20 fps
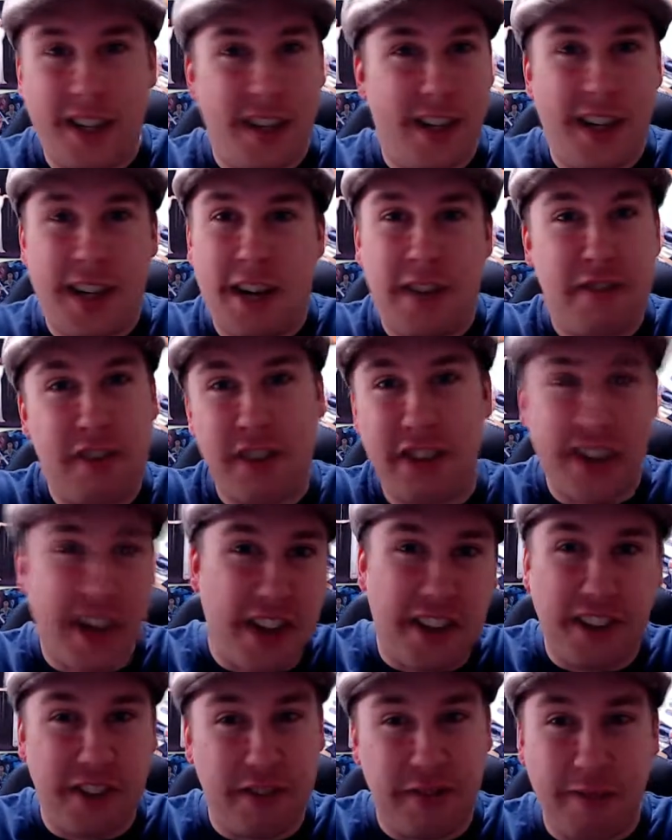I've got
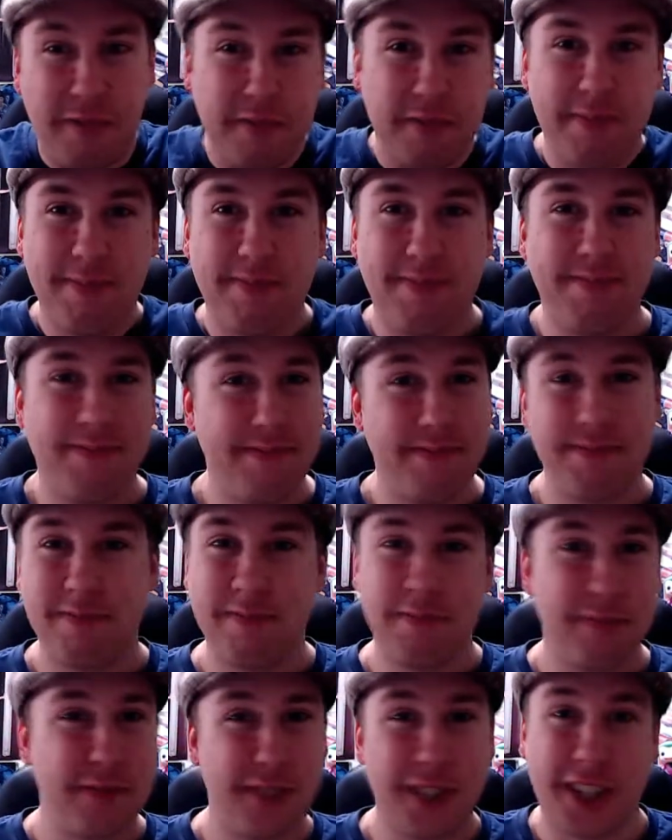nothing.
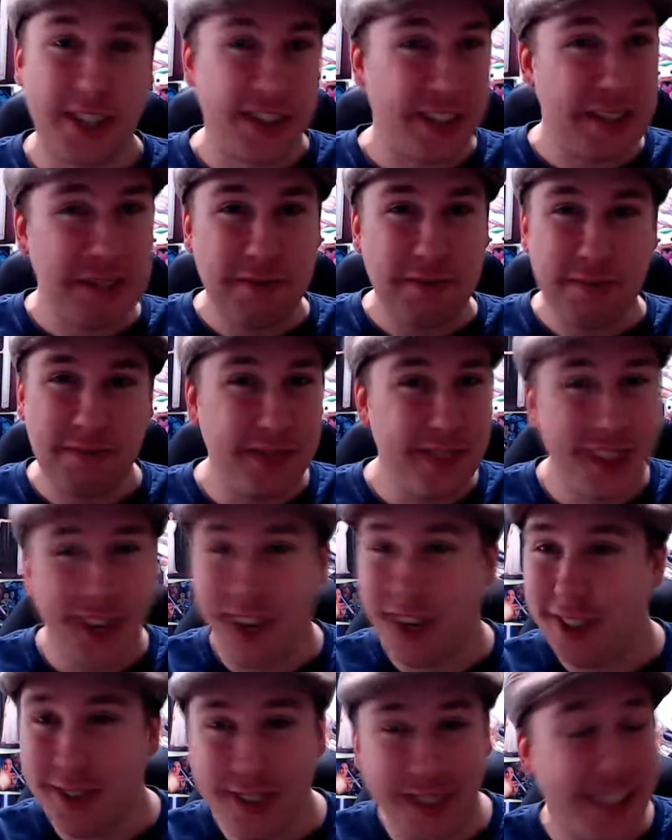Sorry,
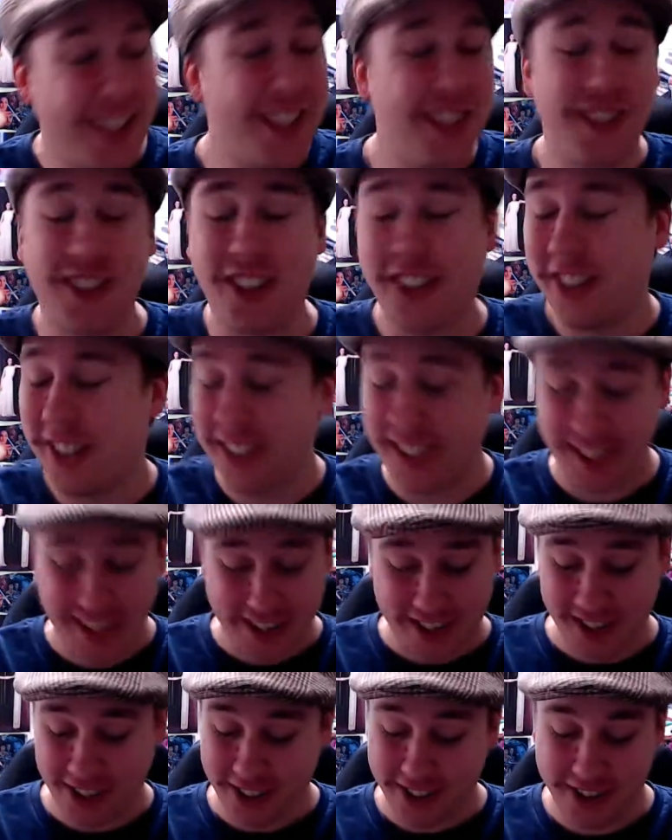no intro today,
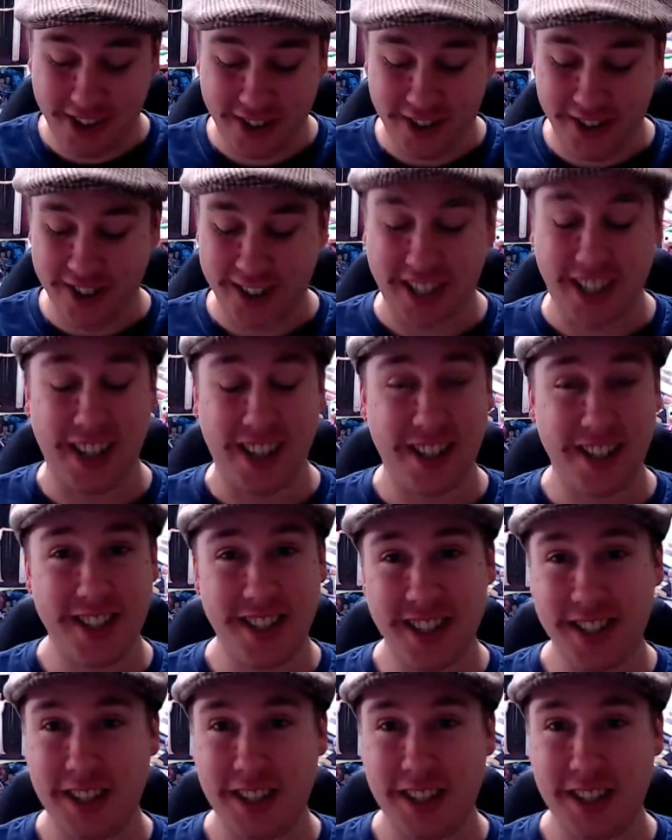no cold cuts.